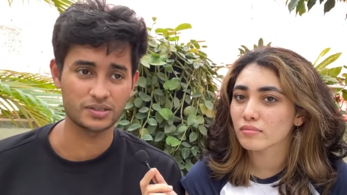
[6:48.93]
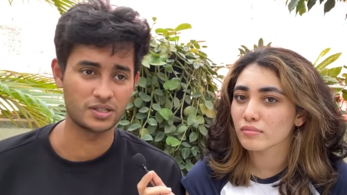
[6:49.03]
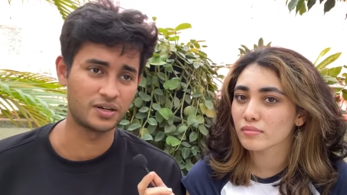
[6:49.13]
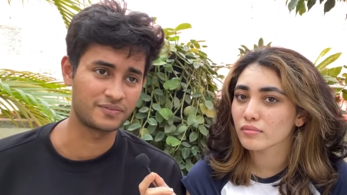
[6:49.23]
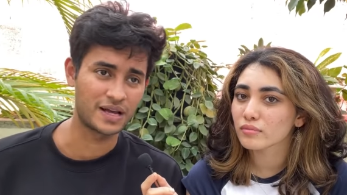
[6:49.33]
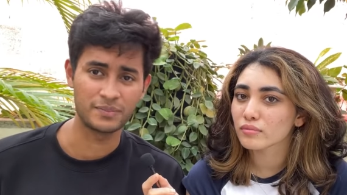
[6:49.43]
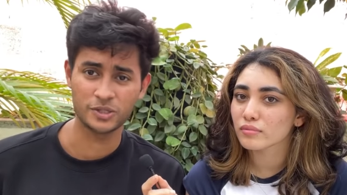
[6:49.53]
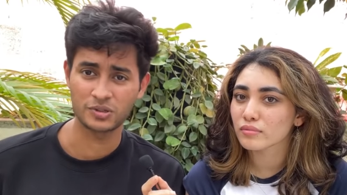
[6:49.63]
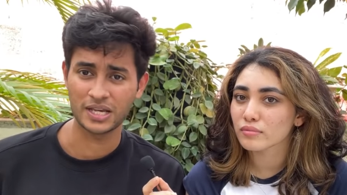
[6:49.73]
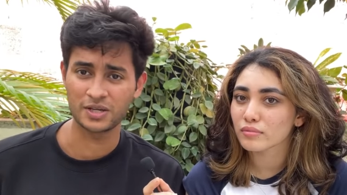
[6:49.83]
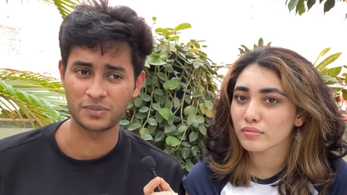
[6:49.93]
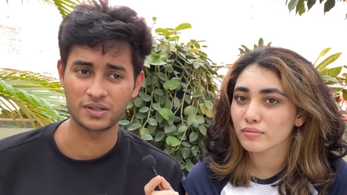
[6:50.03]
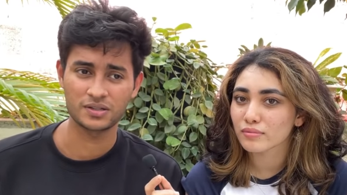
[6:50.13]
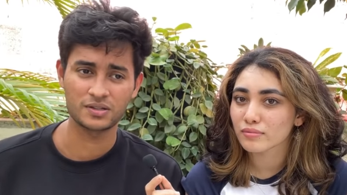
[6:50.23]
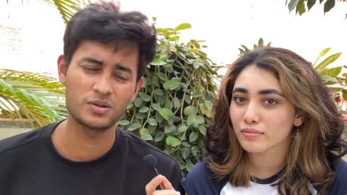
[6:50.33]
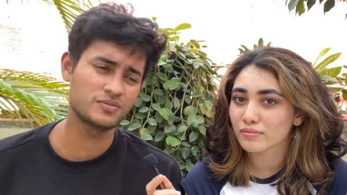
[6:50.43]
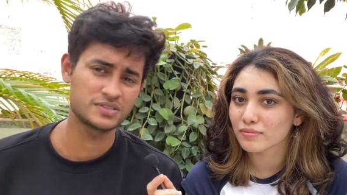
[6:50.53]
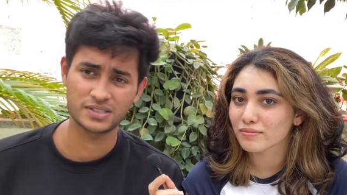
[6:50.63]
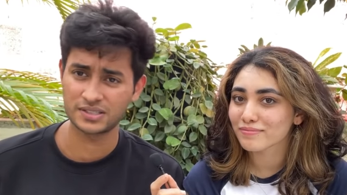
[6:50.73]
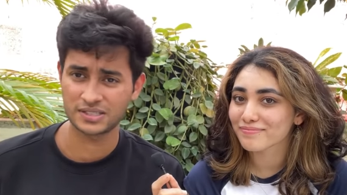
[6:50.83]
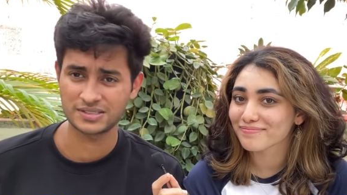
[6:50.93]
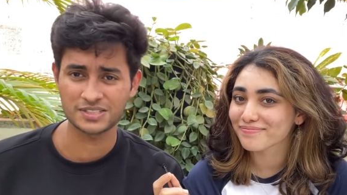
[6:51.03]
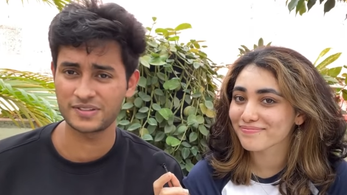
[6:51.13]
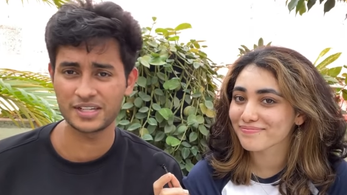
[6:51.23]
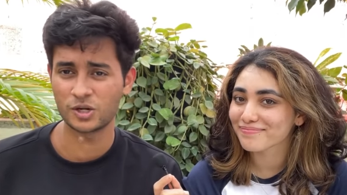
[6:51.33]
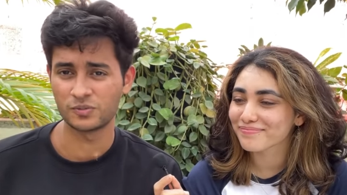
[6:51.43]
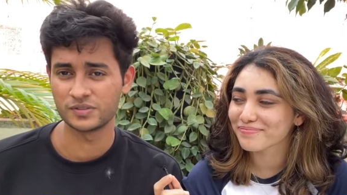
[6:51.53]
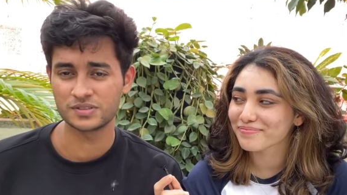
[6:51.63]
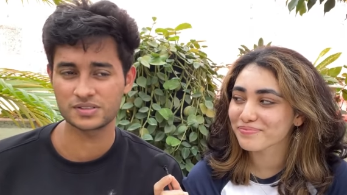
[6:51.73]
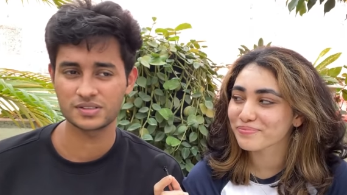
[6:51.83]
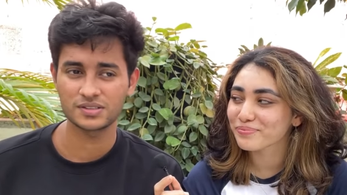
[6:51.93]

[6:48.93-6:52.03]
Speaker 1: her family to like me. Obviously, that that's very obvious.